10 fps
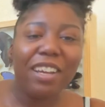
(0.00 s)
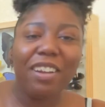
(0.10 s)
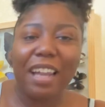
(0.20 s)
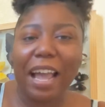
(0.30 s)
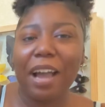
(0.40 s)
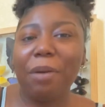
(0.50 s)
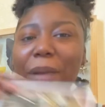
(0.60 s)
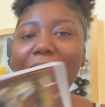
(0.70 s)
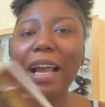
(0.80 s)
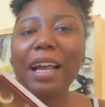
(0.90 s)
You like, oh
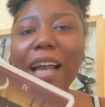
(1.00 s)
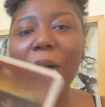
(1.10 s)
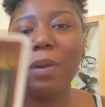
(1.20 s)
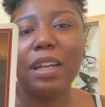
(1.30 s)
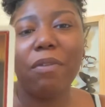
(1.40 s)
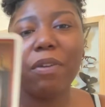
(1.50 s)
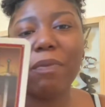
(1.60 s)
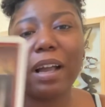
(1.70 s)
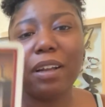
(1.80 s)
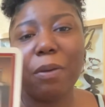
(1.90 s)
my God, I would never
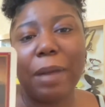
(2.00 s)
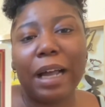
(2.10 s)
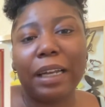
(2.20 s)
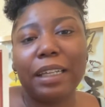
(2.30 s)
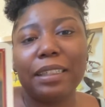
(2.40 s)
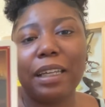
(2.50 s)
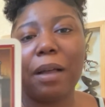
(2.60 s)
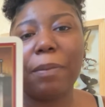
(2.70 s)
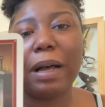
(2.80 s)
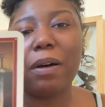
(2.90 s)
find nobody until
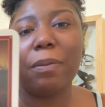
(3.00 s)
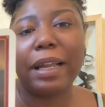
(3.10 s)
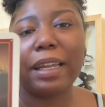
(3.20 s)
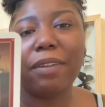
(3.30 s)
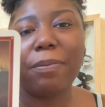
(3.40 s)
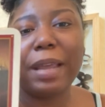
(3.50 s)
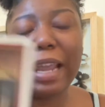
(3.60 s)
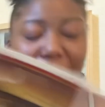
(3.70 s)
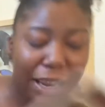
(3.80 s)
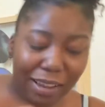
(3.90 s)
I'm about on my
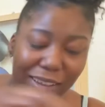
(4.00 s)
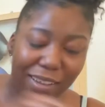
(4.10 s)
deathbed.